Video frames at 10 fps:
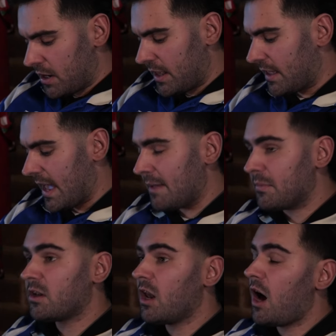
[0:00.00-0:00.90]
brilliant game.
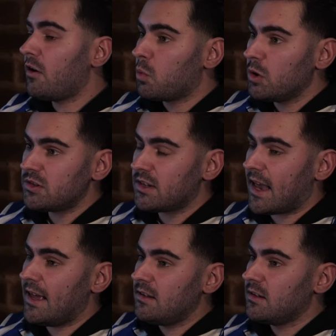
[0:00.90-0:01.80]
But Clara once
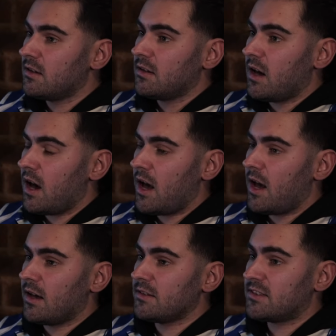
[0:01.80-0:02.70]
again
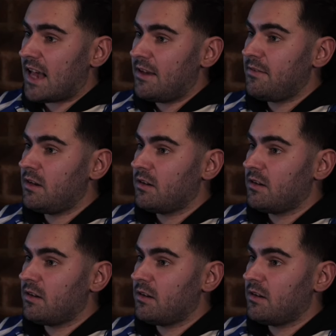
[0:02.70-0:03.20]
saving